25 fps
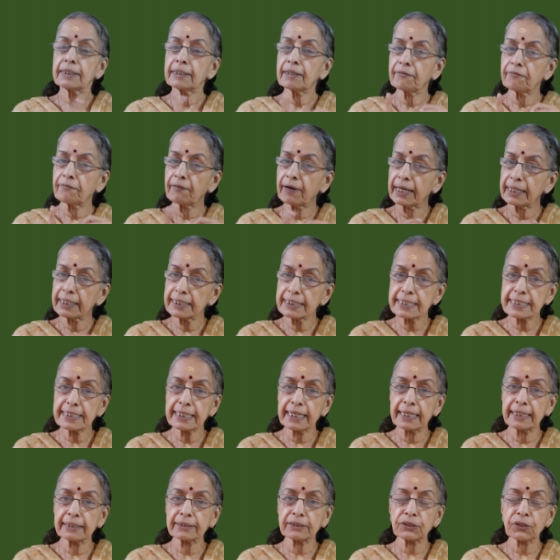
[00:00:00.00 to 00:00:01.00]
The valence
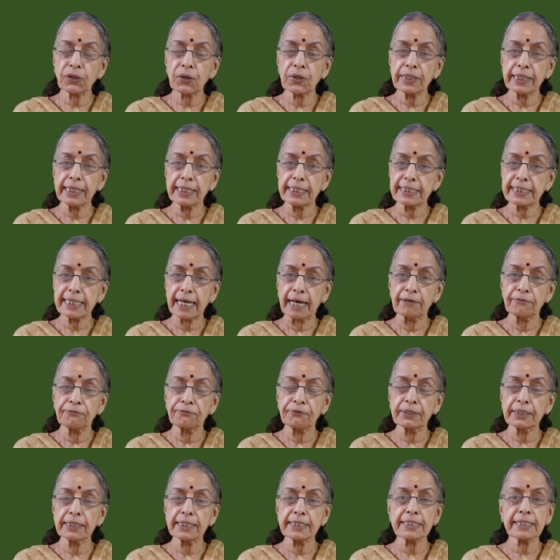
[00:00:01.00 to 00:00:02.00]
electron in
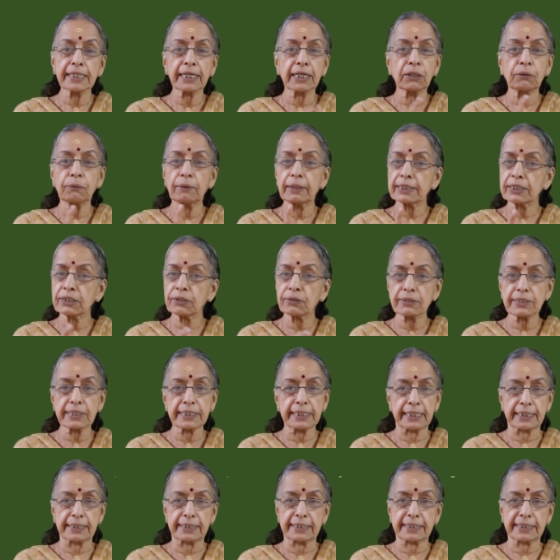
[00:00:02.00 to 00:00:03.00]
sulfur is equal to
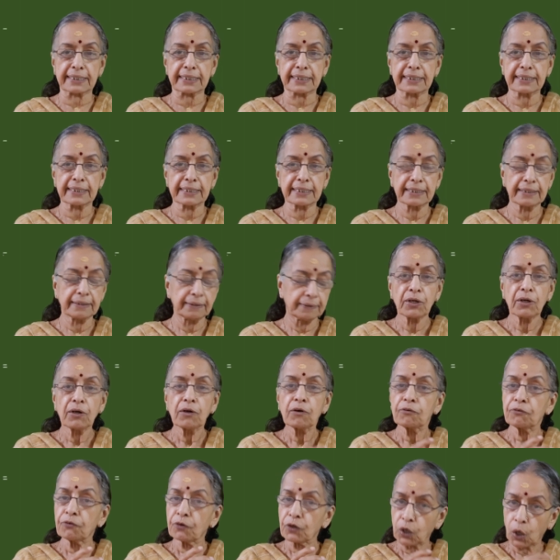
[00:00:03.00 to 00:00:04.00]
6.
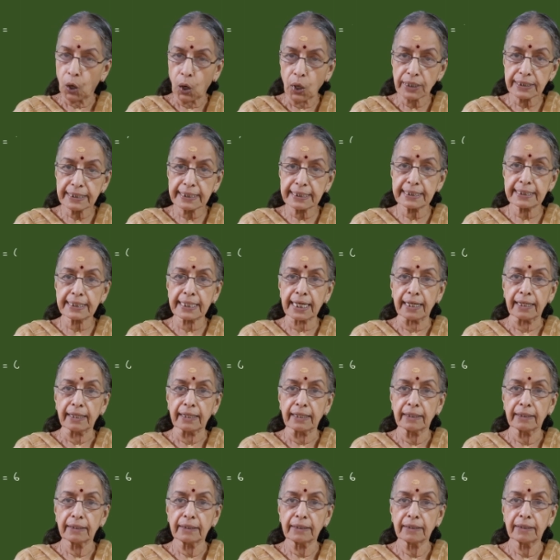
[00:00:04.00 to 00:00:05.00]
For
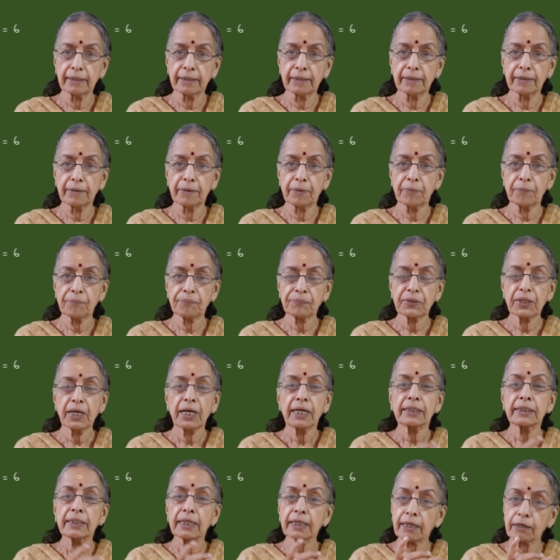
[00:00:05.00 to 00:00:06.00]
oxygen,
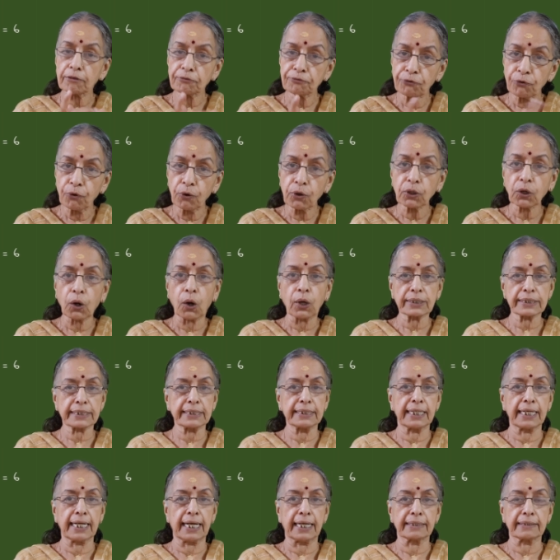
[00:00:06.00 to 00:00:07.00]
there are 4
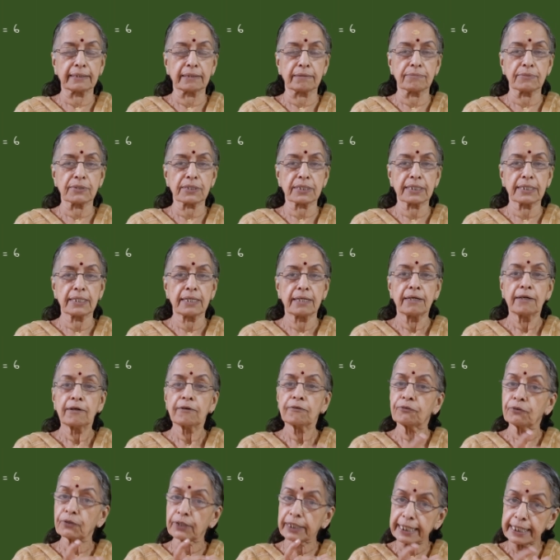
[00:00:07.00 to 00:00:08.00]
oxygen atoms.
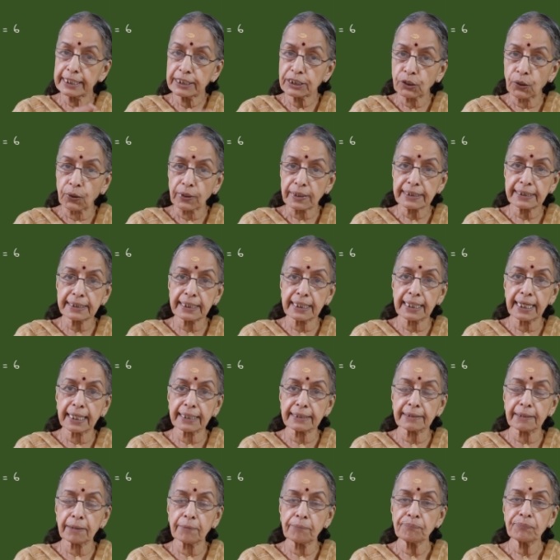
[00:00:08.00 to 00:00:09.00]
For each oxygen
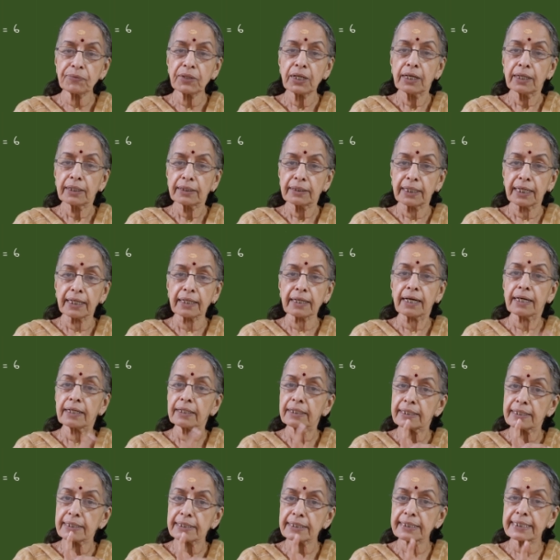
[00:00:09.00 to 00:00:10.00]
atom, there
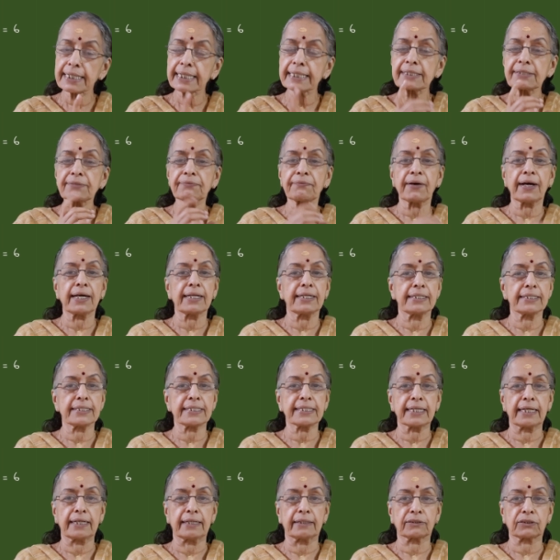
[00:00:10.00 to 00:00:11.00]
are 6
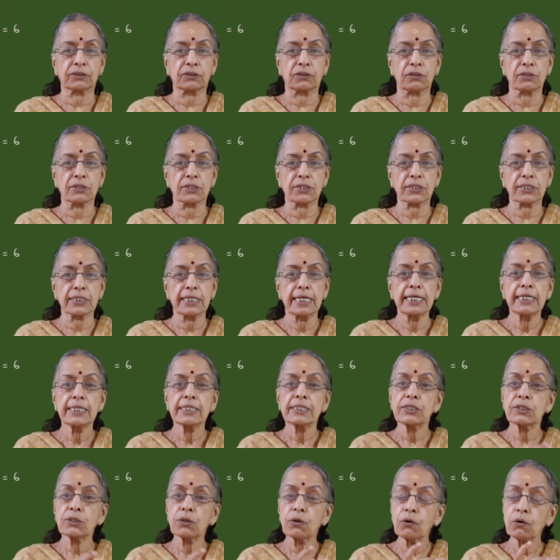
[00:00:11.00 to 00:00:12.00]
valence electrons.
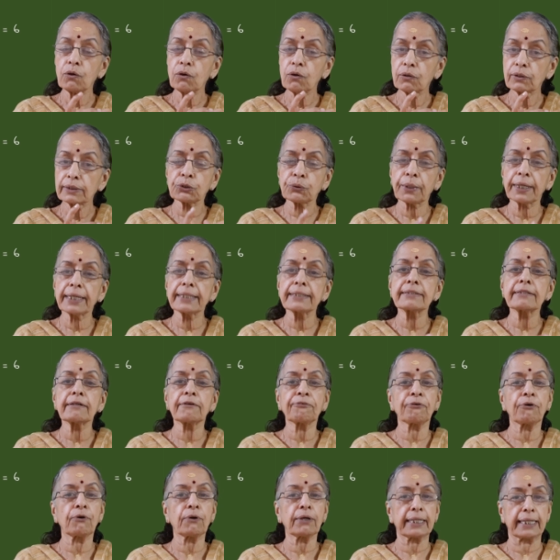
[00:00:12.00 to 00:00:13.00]
So,
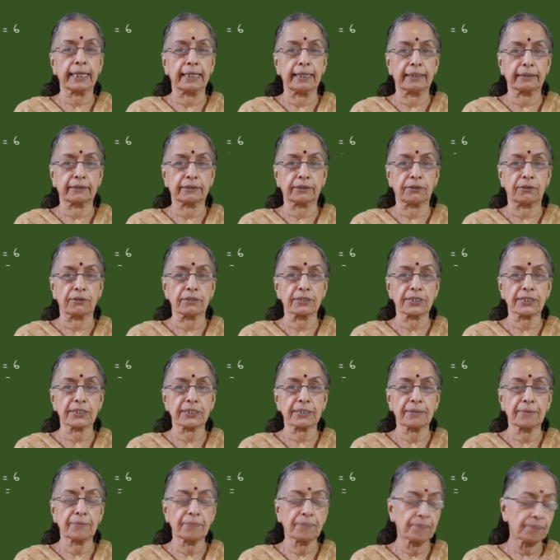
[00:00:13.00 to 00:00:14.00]
24
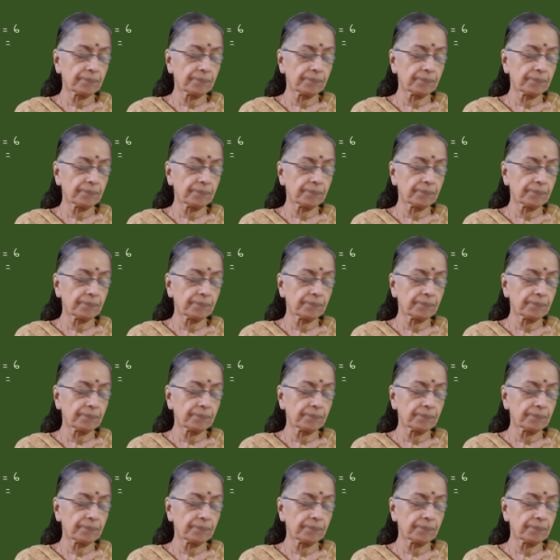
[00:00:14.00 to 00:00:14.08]
electrons.